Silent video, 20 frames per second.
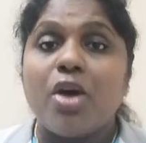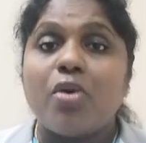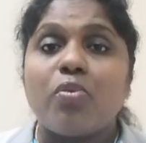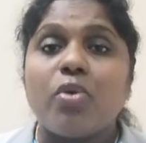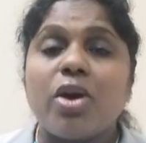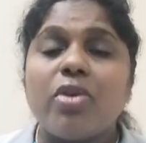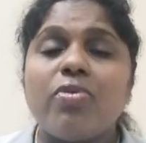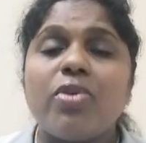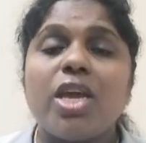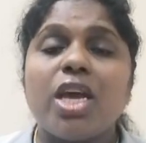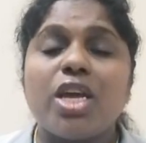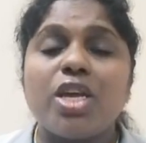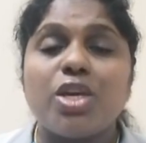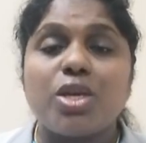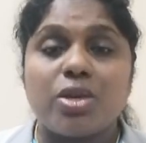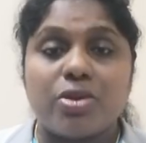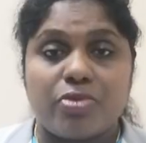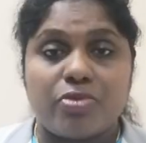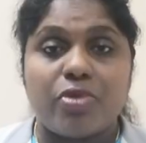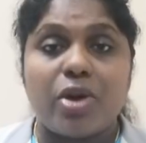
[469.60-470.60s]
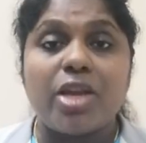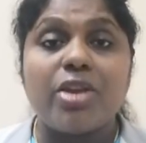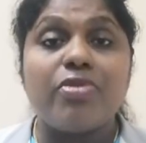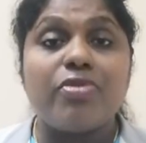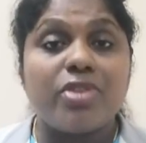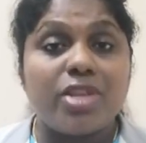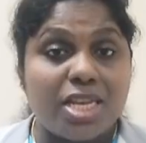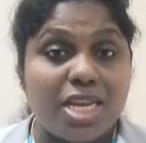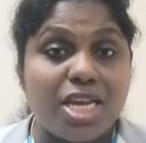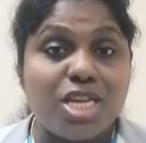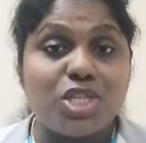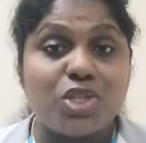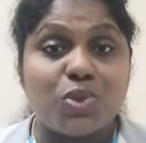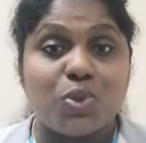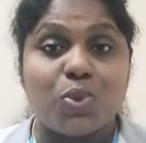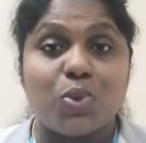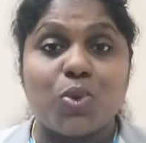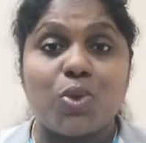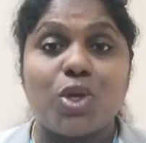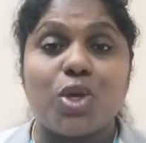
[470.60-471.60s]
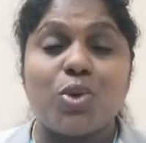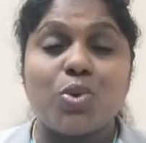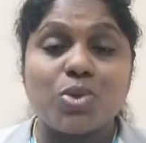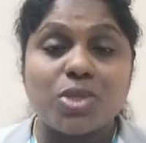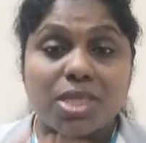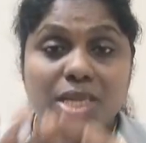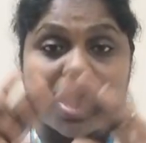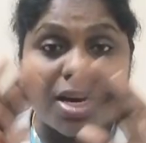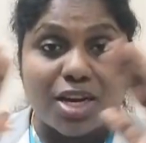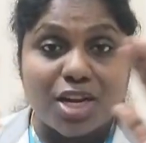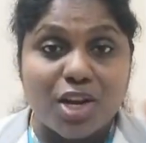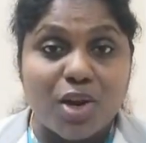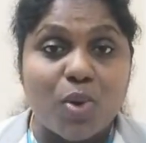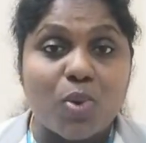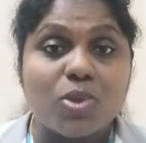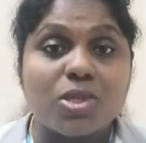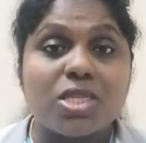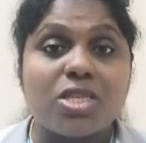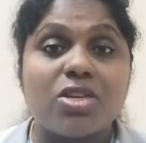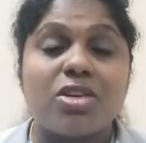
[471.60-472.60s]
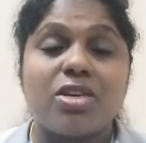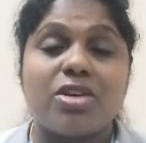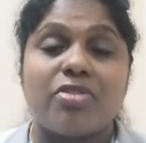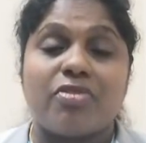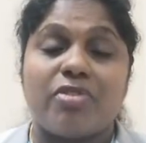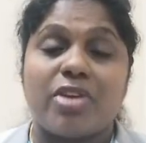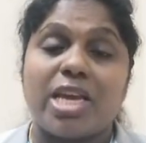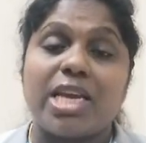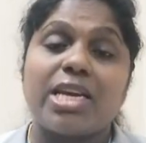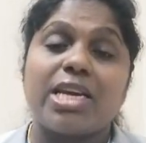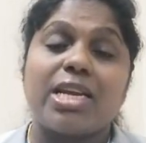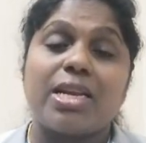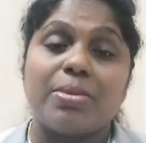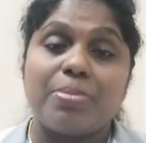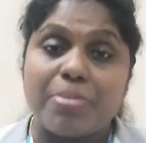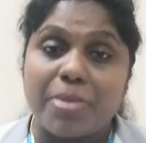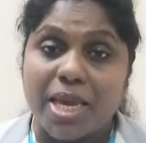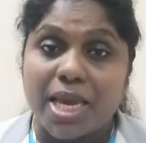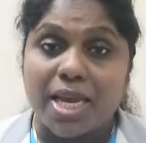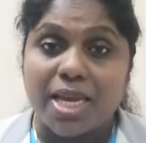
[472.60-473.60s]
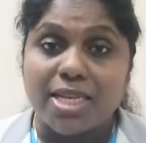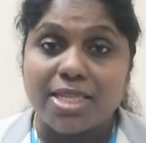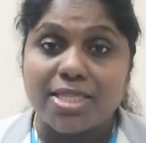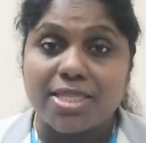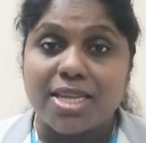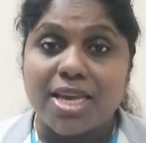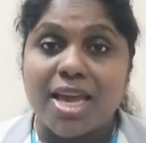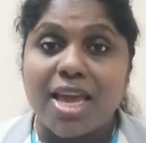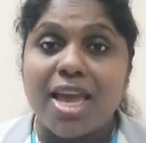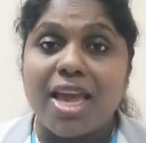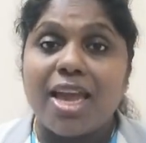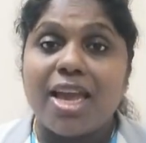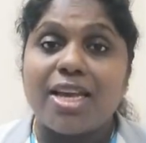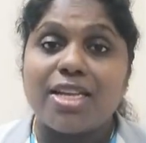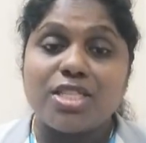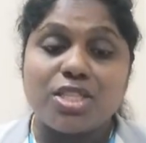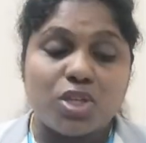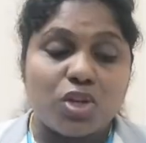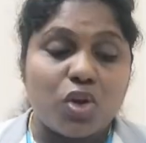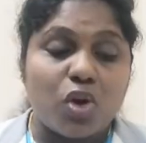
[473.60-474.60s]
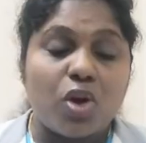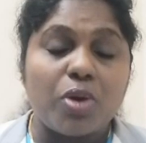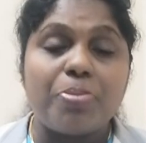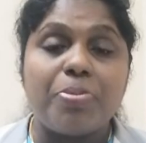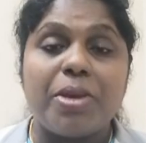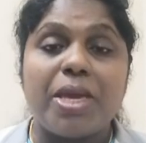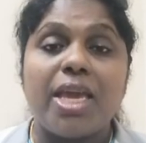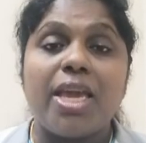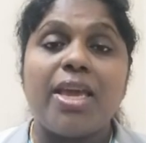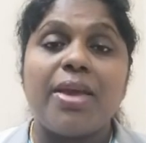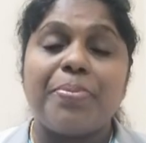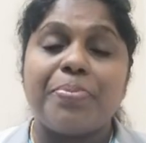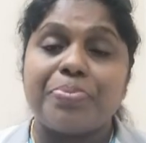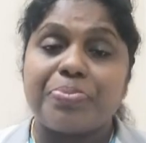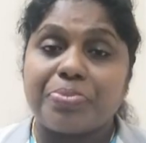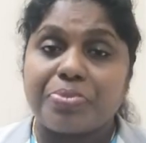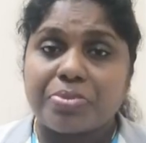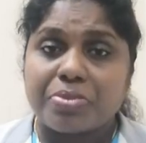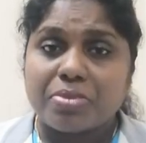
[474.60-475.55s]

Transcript: Why we need to use a closed vehicle means it's not be